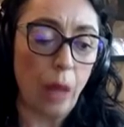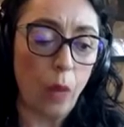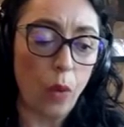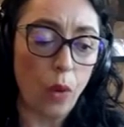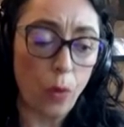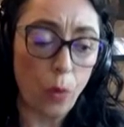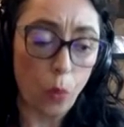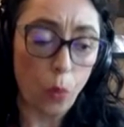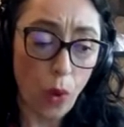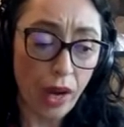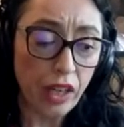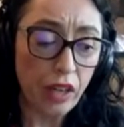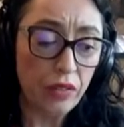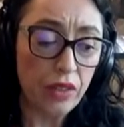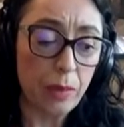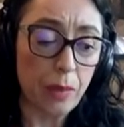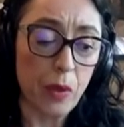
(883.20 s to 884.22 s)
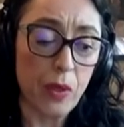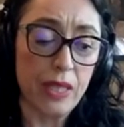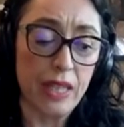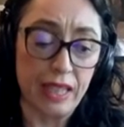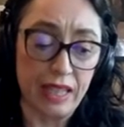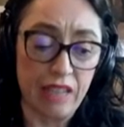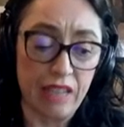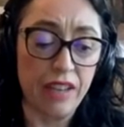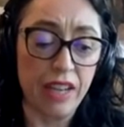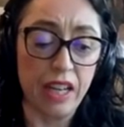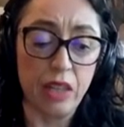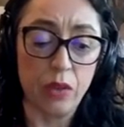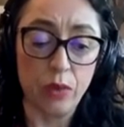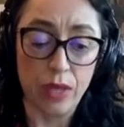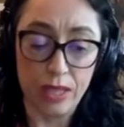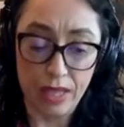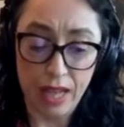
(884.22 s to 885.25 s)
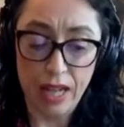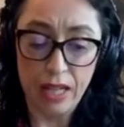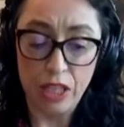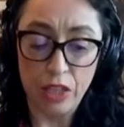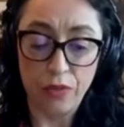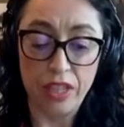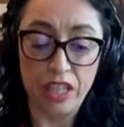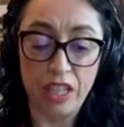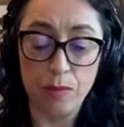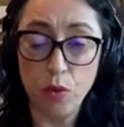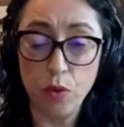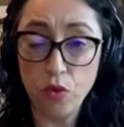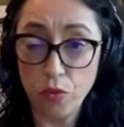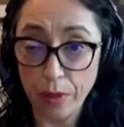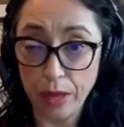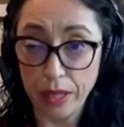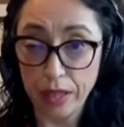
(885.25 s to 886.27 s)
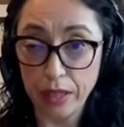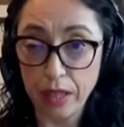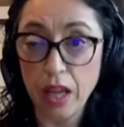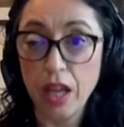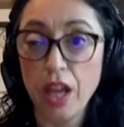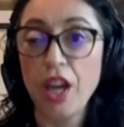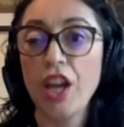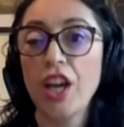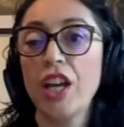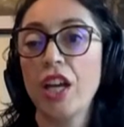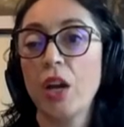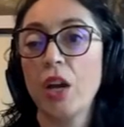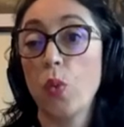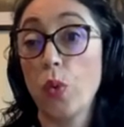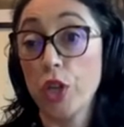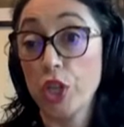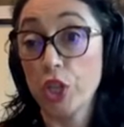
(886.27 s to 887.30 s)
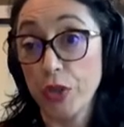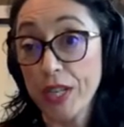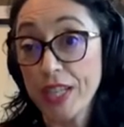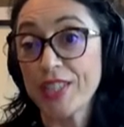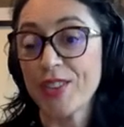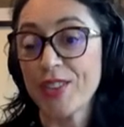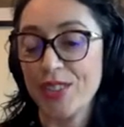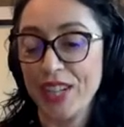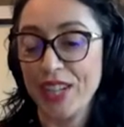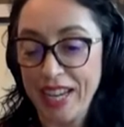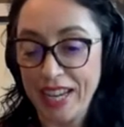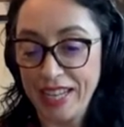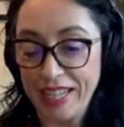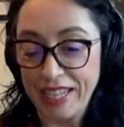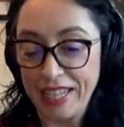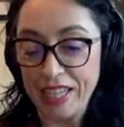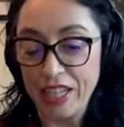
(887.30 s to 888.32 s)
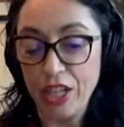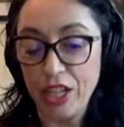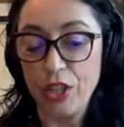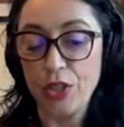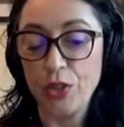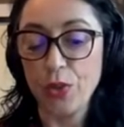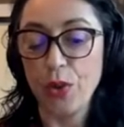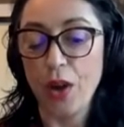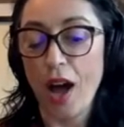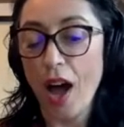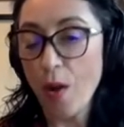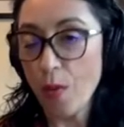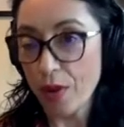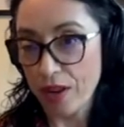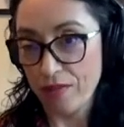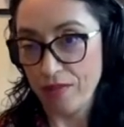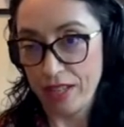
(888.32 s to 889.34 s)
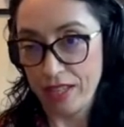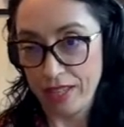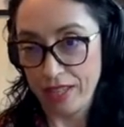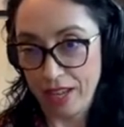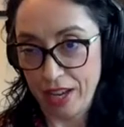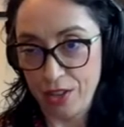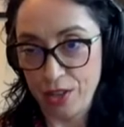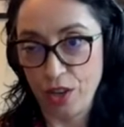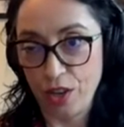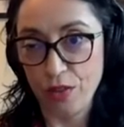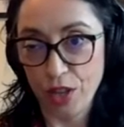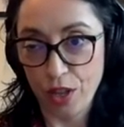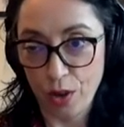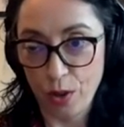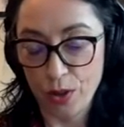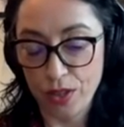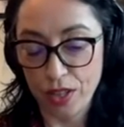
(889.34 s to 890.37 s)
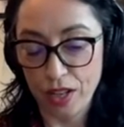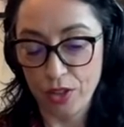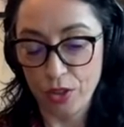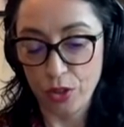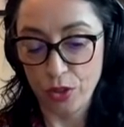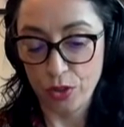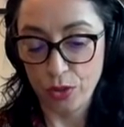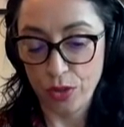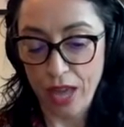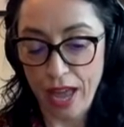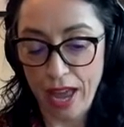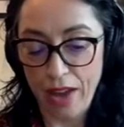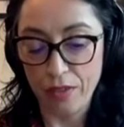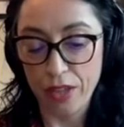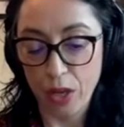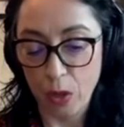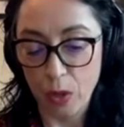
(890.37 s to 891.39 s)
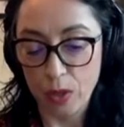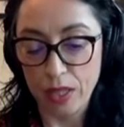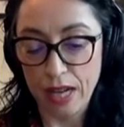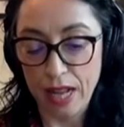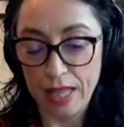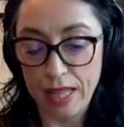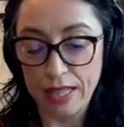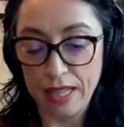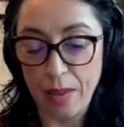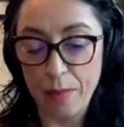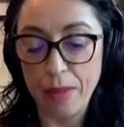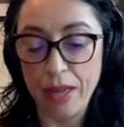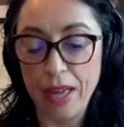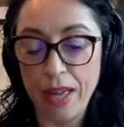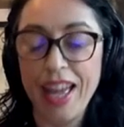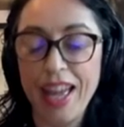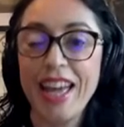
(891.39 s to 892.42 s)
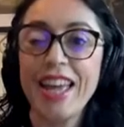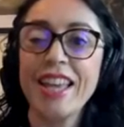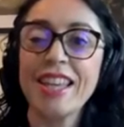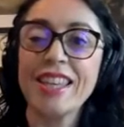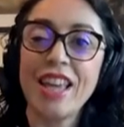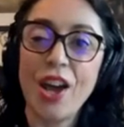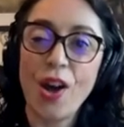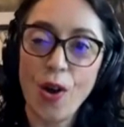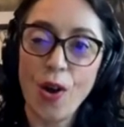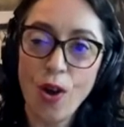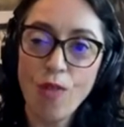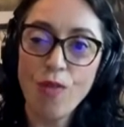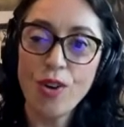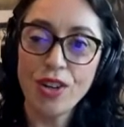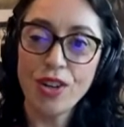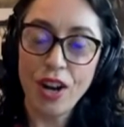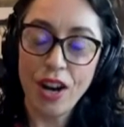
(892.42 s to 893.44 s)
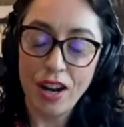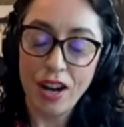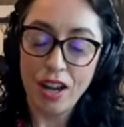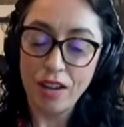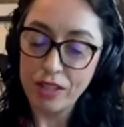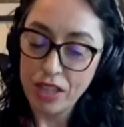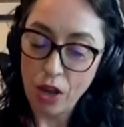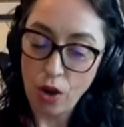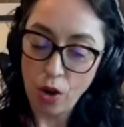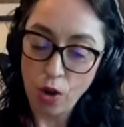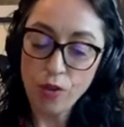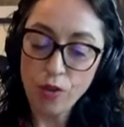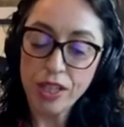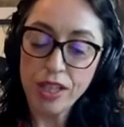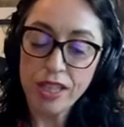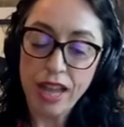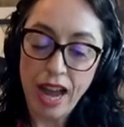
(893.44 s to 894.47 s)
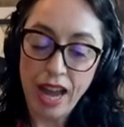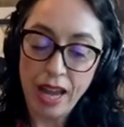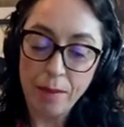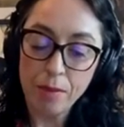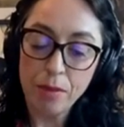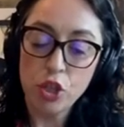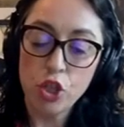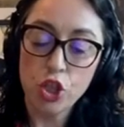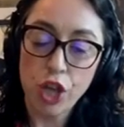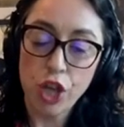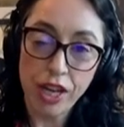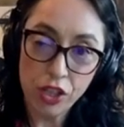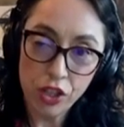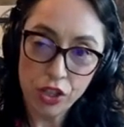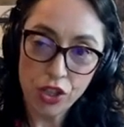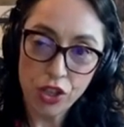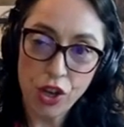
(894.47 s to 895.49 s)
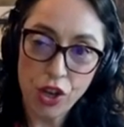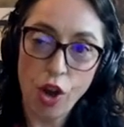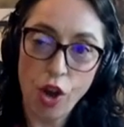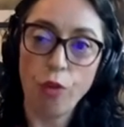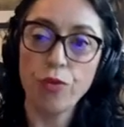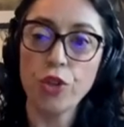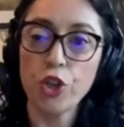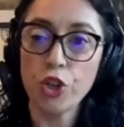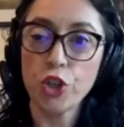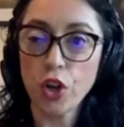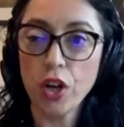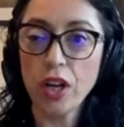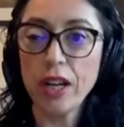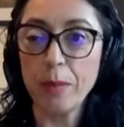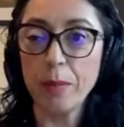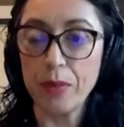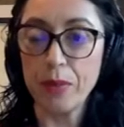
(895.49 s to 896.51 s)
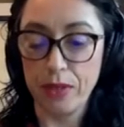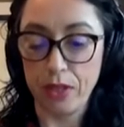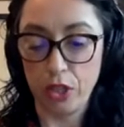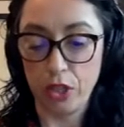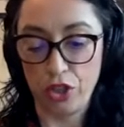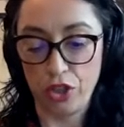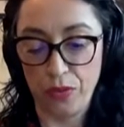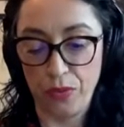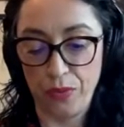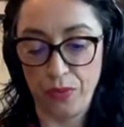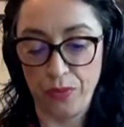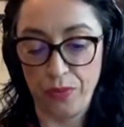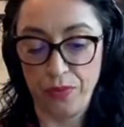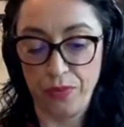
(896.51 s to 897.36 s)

Well, one of the most significant results of this movement, which is related to our investigation of the coastal today of the coastal landscape, is the over is the over time change of the shoreline position.